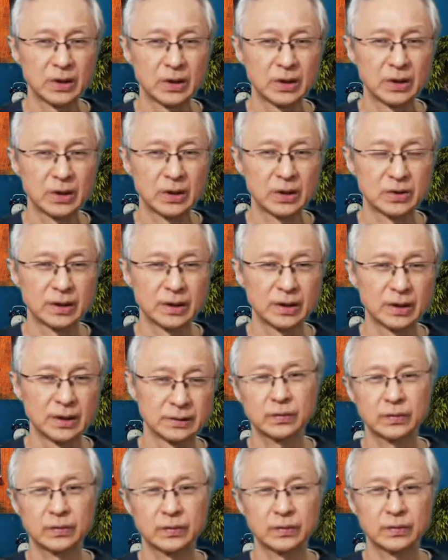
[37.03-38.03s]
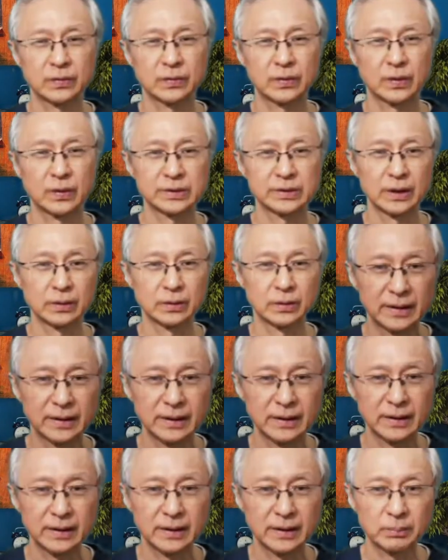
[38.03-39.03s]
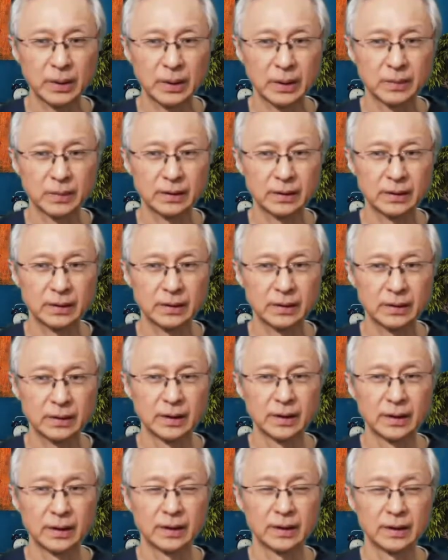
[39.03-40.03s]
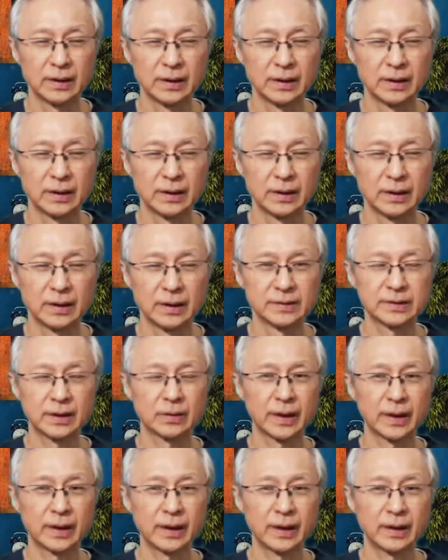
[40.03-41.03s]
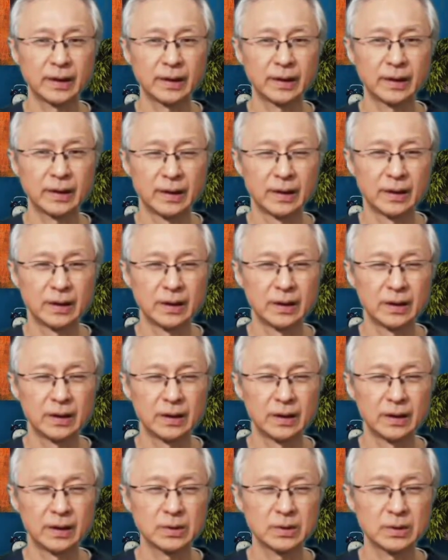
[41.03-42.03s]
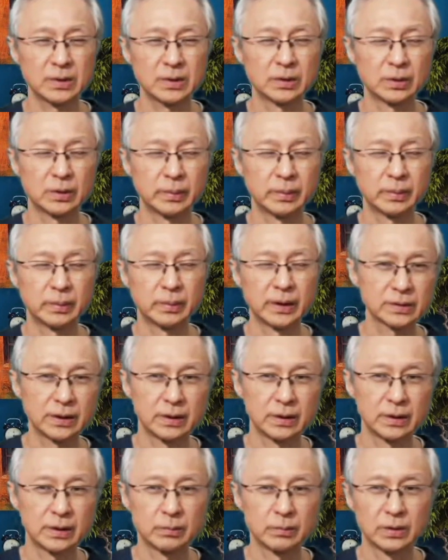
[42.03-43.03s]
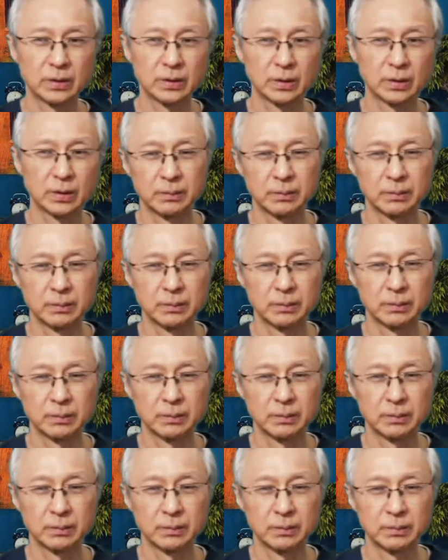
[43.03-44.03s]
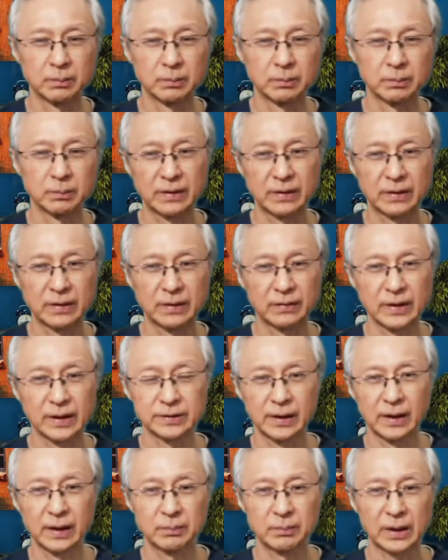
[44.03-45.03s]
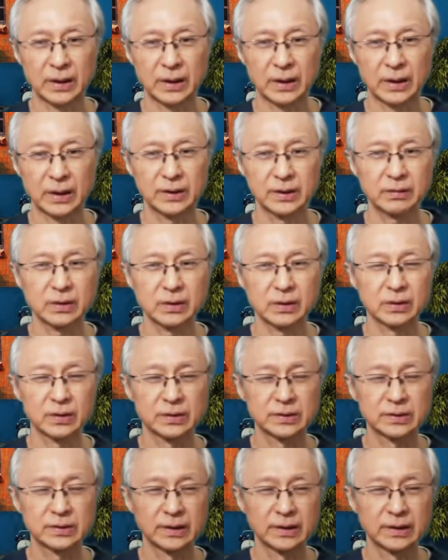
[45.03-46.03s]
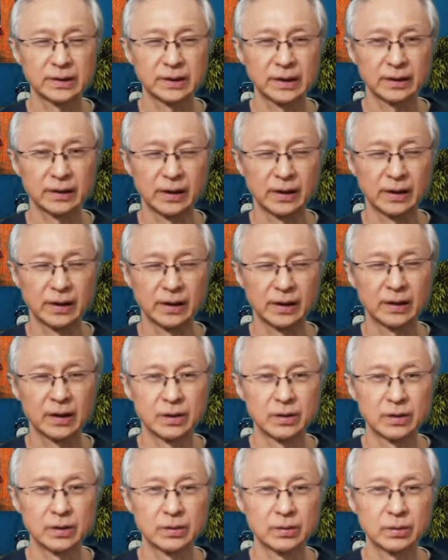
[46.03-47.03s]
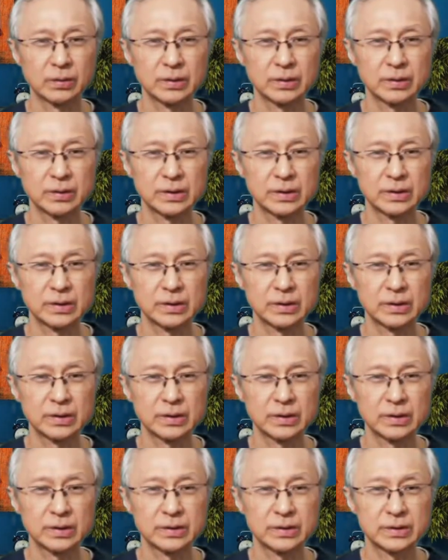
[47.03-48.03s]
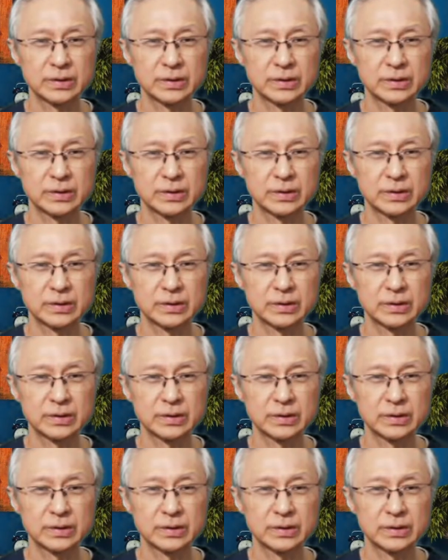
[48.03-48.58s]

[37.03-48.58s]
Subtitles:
Chromophores include melanin pigment in skin or hair, hemoglobin or oxyhemoglobin in blood vessels, and bacteria causing acne through its production of